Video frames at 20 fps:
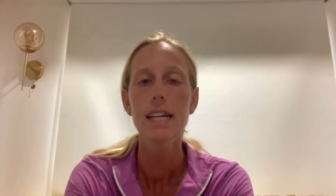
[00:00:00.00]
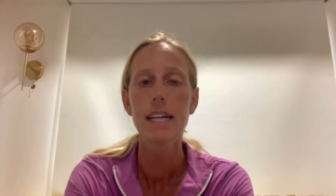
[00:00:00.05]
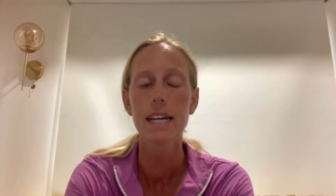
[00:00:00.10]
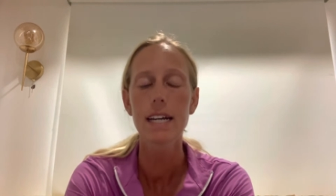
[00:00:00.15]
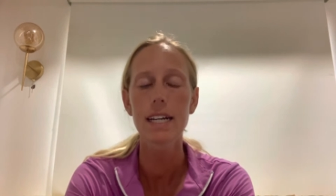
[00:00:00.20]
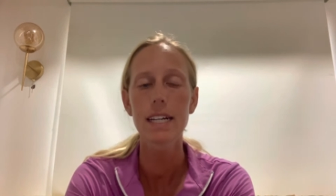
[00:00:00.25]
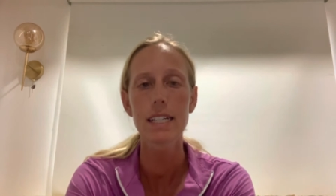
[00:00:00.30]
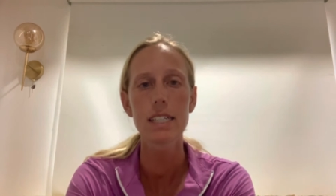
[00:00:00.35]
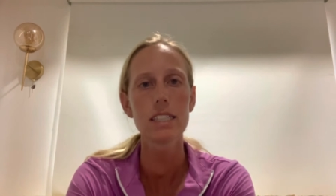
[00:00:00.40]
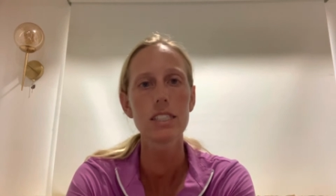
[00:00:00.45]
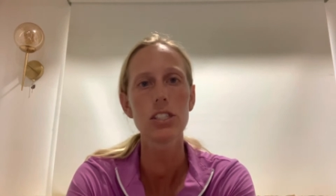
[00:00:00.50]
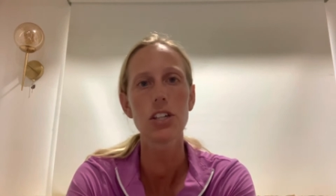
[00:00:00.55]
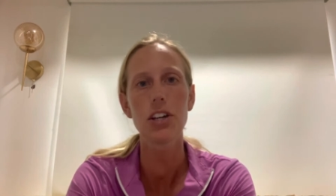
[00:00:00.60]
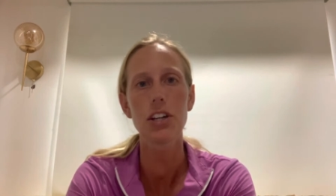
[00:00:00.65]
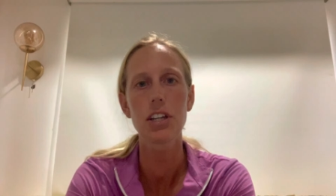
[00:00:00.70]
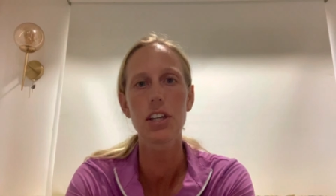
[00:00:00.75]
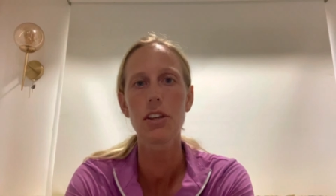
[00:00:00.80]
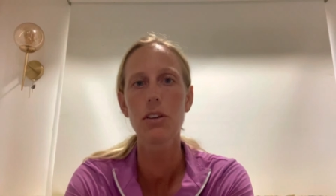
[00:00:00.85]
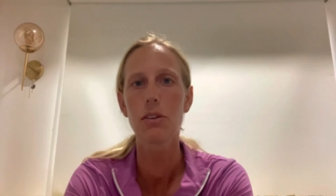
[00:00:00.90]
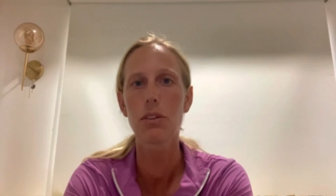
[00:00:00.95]
and kind of
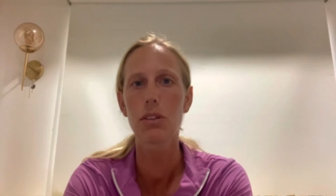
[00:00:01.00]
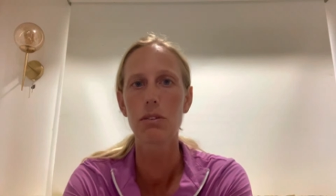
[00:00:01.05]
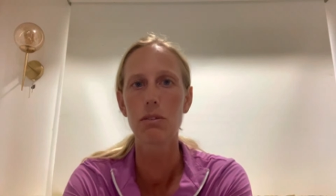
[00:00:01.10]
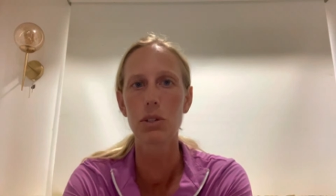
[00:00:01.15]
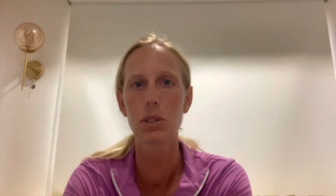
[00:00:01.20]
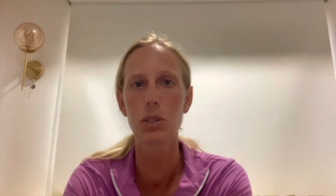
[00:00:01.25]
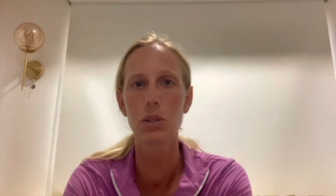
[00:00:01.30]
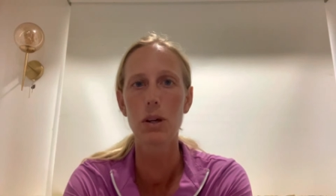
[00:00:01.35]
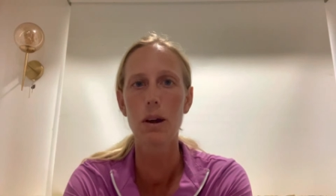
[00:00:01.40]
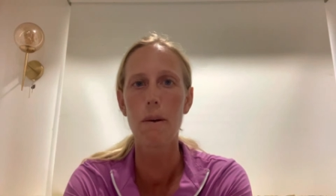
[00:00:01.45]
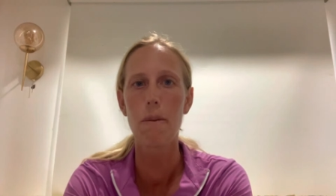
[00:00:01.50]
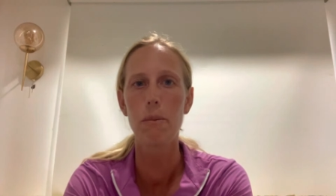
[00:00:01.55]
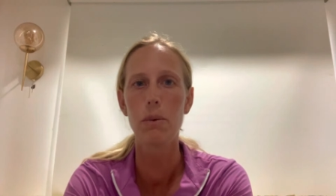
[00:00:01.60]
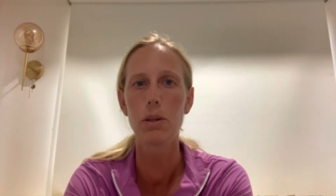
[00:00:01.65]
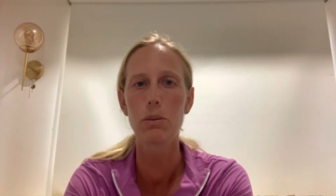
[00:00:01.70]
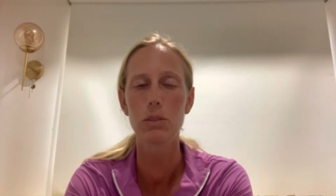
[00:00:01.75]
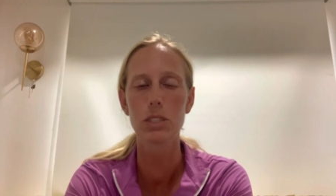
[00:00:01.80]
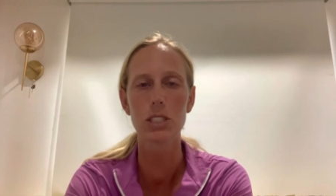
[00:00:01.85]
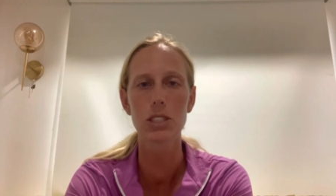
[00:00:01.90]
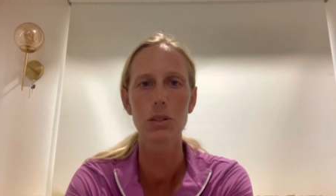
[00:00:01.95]
talk you through
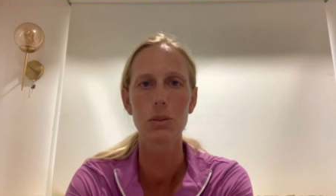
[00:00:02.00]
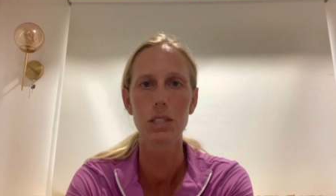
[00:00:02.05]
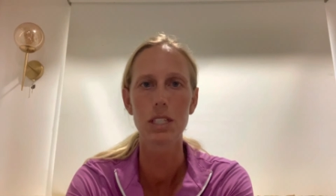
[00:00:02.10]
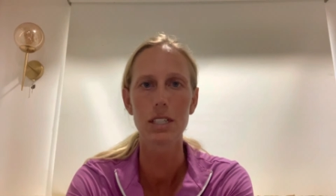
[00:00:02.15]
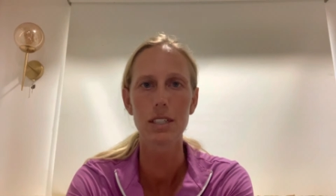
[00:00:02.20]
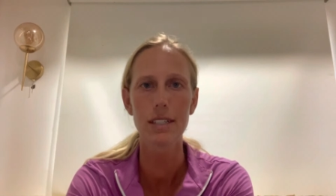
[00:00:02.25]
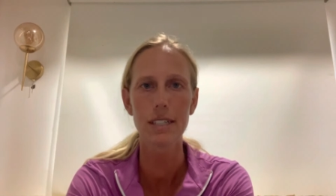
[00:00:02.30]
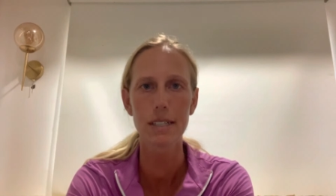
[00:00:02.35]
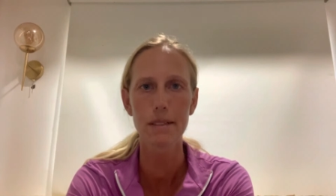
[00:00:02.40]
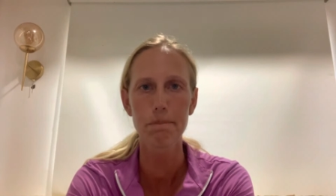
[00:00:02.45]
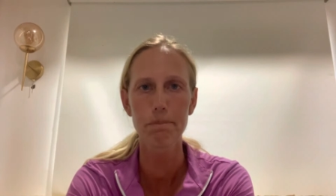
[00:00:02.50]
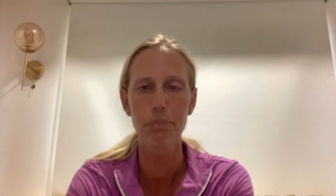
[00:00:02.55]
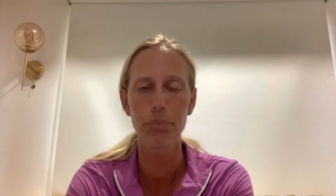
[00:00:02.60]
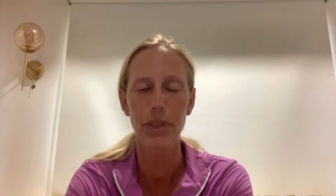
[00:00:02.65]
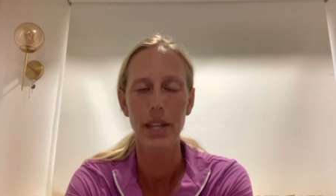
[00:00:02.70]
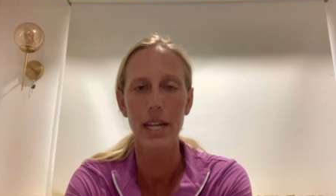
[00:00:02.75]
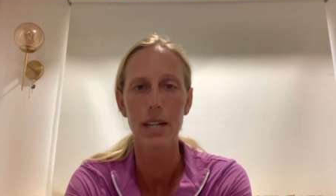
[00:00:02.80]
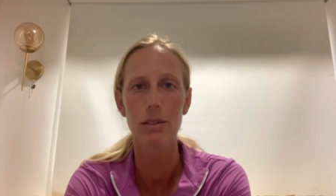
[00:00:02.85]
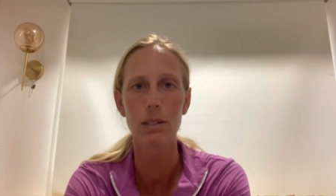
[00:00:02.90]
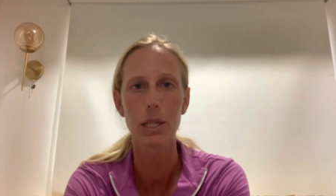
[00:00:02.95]
what was going on,
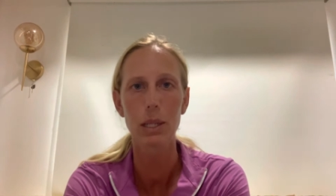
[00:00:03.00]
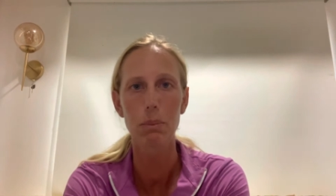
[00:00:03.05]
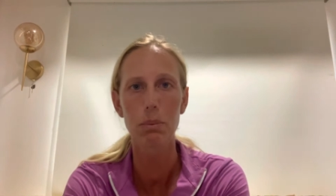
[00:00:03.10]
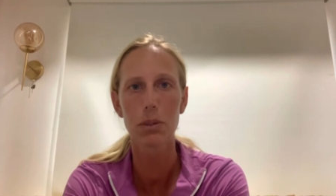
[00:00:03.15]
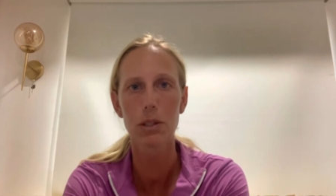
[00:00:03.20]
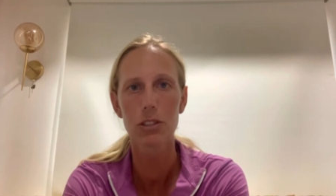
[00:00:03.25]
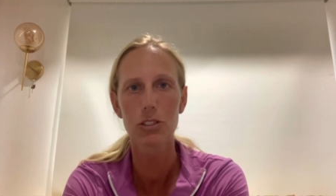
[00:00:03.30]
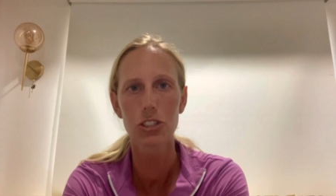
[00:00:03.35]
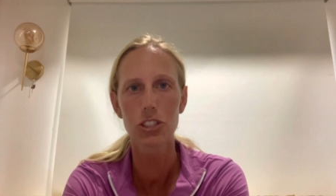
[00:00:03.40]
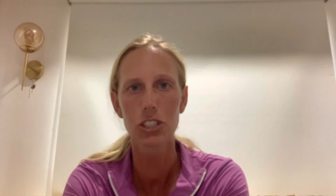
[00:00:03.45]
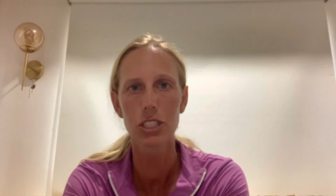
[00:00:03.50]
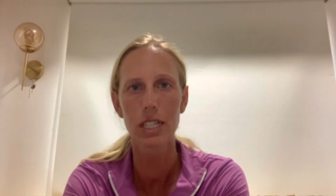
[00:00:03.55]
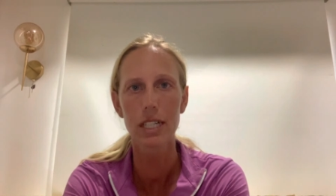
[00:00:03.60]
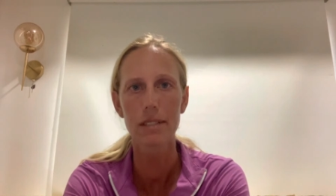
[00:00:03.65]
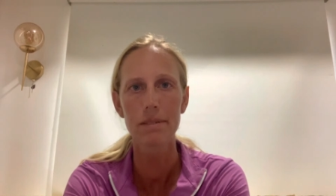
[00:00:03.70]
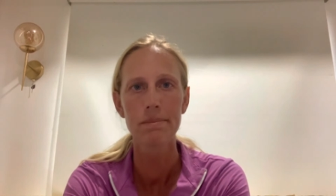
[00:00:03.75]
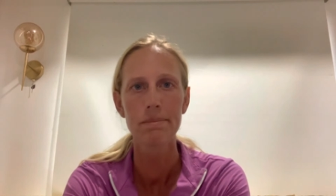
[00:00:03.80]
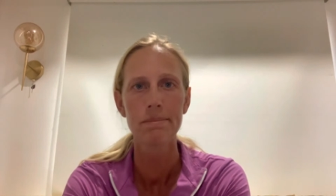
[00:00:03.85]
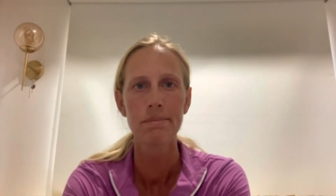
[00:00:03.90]
how I approached it,